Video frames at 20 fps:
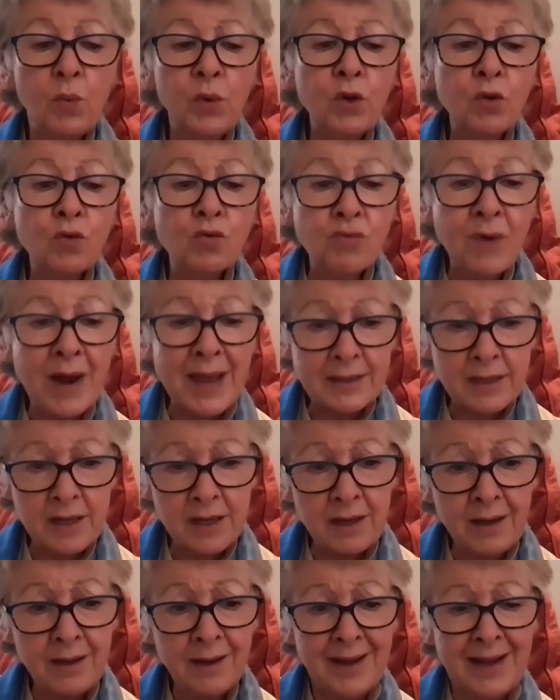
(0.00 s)
we
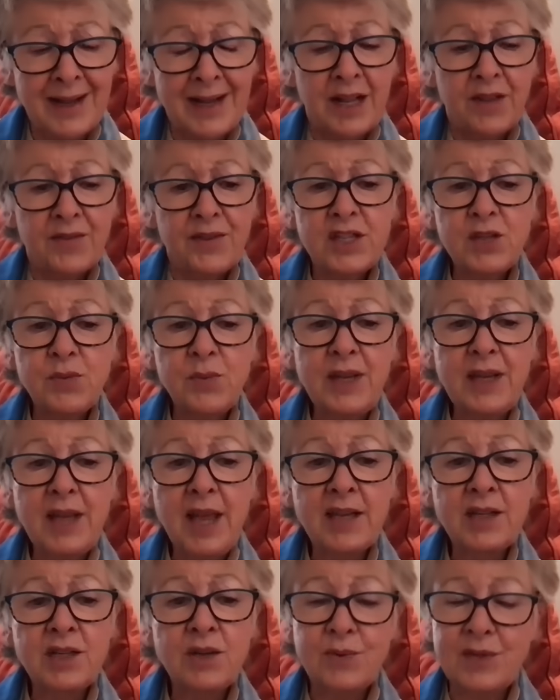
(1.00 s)
already, this
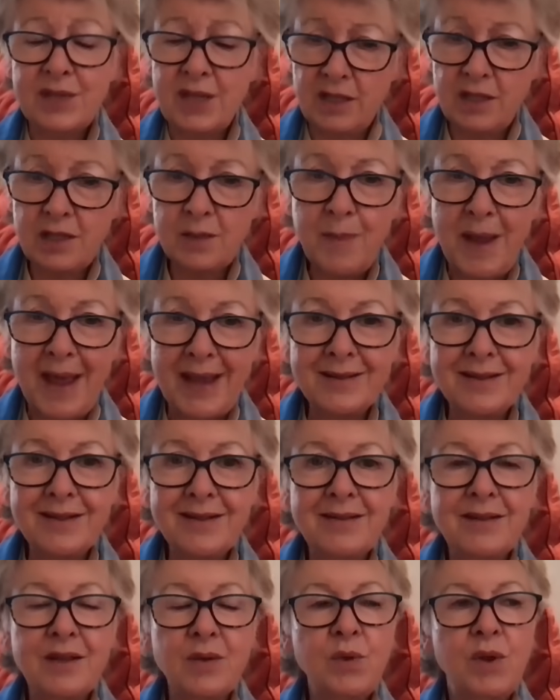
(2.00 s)
weekend, it was
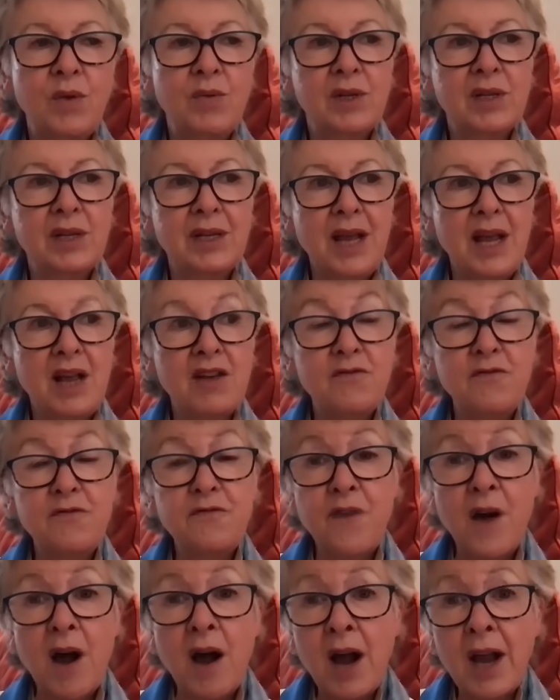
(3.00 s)
expected that we were going to have
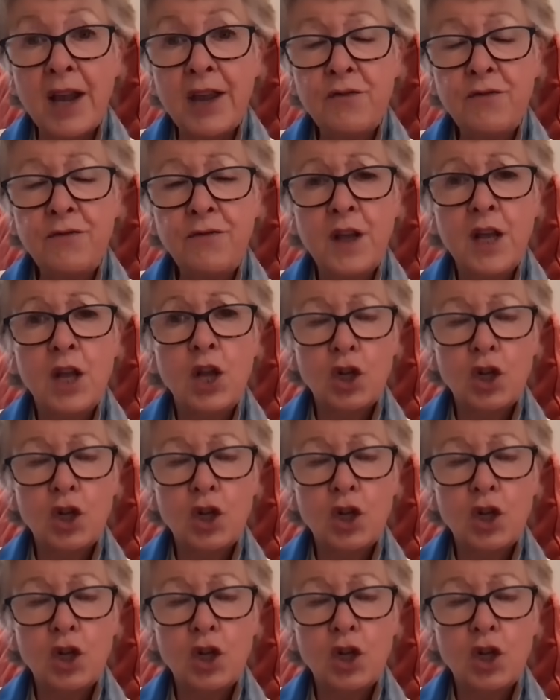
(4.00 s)
five